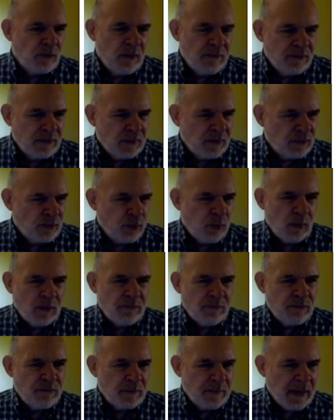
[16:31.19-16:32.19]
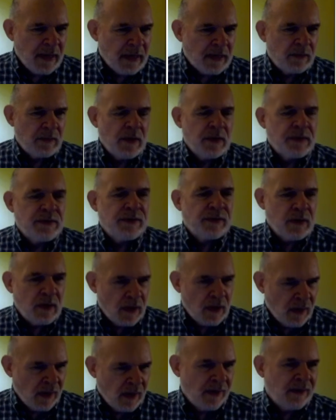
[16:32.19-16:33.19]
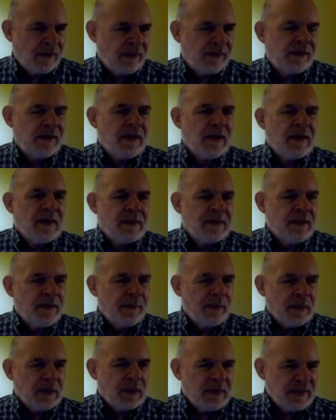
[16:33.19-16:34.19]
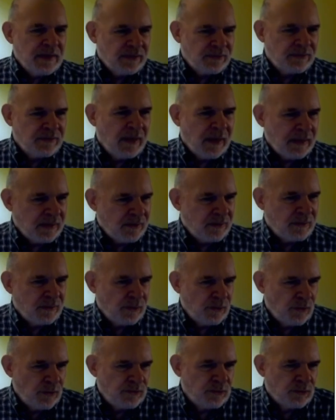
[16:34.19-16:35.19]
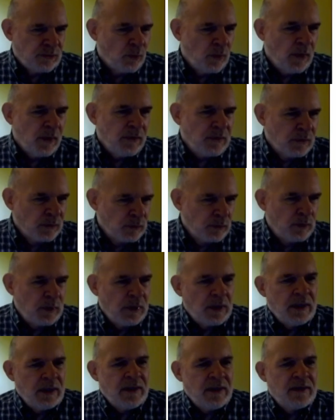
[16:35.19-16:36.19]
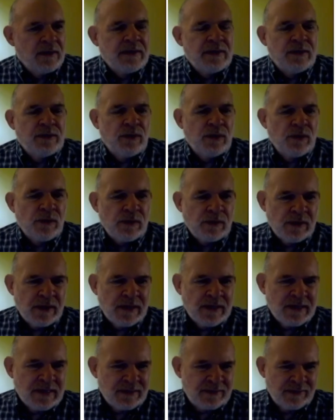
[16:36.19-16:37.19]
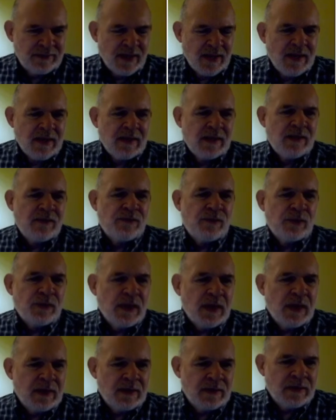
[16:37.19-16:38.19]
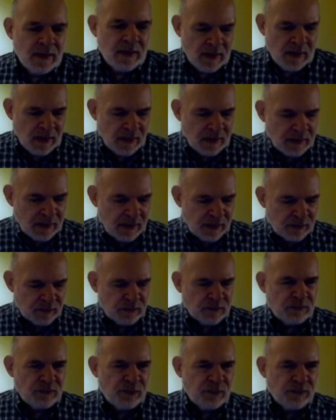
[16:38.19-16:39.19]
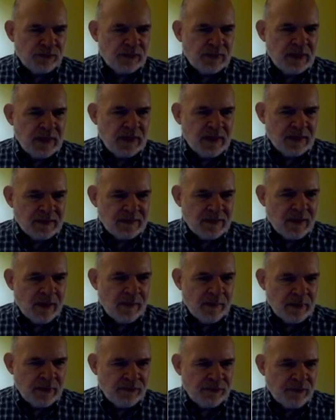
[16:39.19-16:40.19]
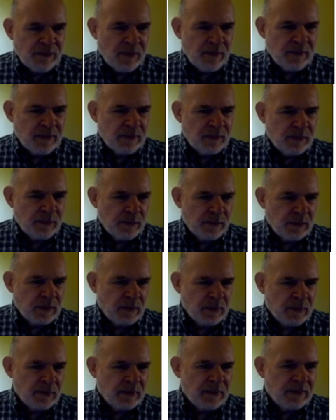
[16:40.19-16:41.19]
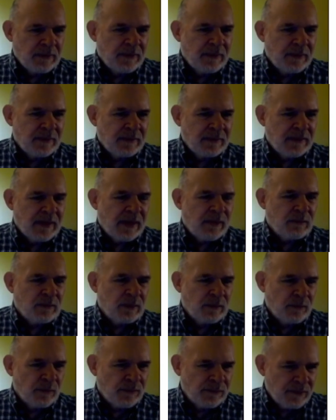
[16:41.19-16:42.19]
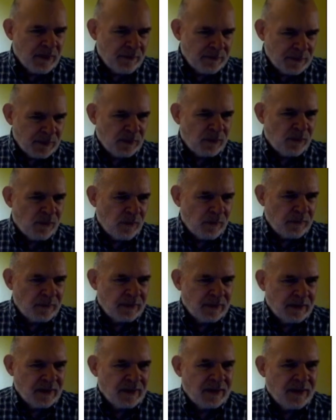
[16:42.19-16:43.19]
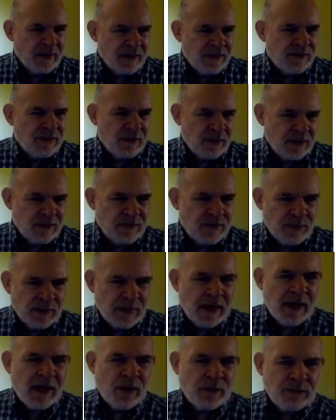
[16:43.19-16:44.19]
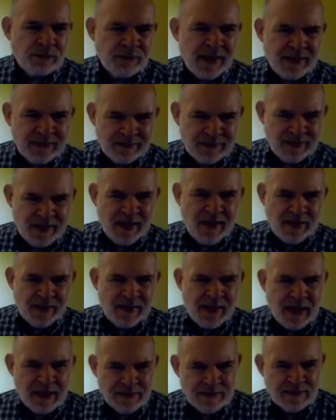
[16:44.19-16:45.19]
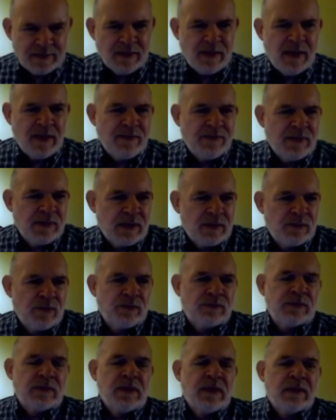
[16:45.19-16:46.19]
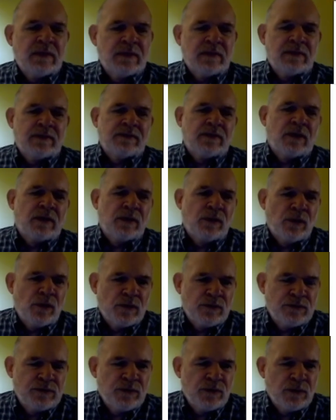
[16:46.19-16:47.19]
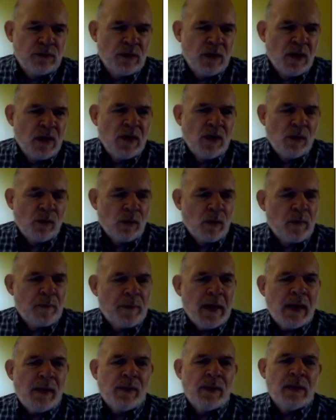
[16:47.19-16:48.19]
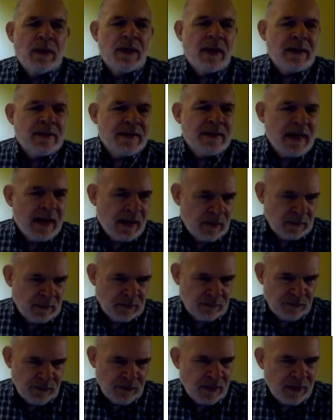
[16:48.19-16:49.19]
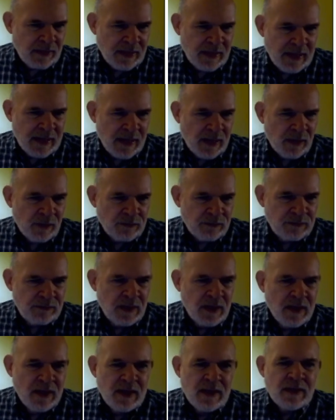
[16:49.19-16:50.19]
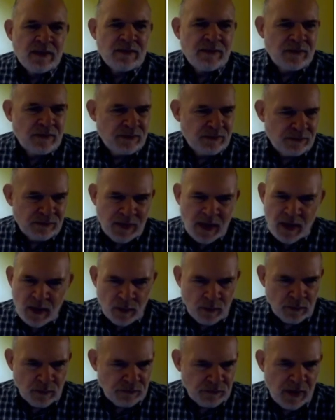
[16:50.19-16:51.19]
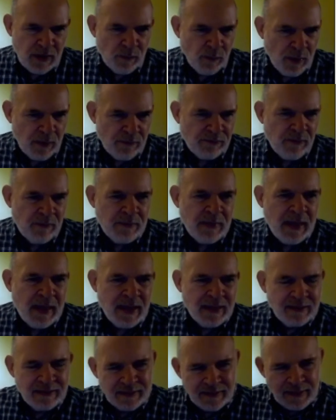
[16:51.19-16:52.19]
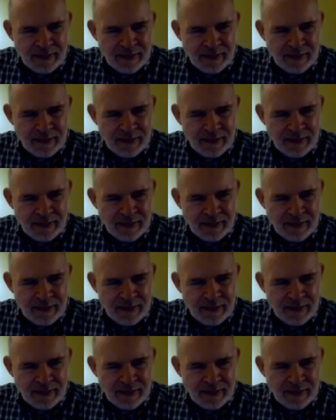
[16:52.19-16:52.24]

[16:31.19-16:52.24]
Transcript: Even a 12-volt battery on your car typically is not going to hurt you. Where you're really going to get hurt is if you're getting electricity that's coming from the outlet receptacle in your house. That's the kind of electricity that's going to hurt you, or a power line down in front of the house. You stay away from that.